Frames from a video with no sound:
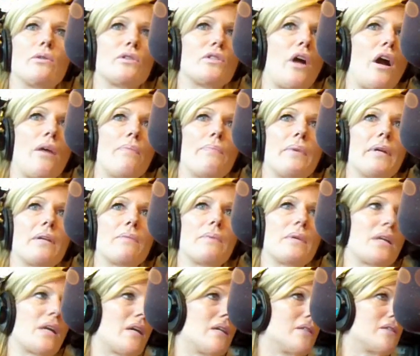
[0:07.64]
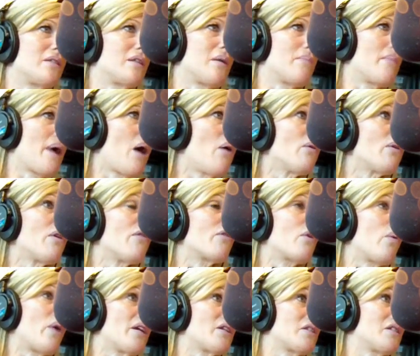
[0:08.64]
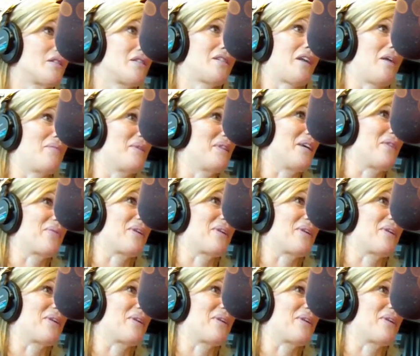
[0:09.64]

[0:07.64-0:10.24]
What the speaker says: or topic, because the amount of questions, Simon, that